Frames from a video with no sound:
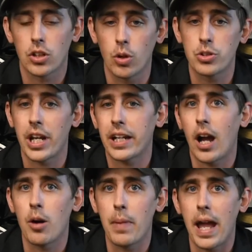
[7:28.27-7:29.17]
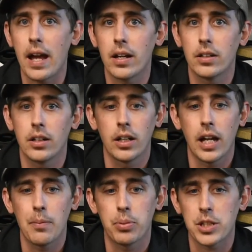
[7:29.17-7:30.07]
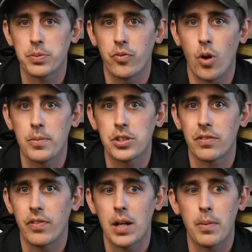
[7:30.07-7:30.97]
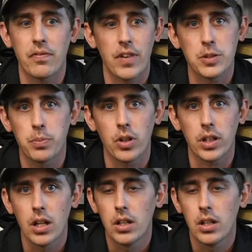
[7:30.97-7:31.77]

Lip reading: go check out Matt at Blessed Performance. You can find him on Facebook.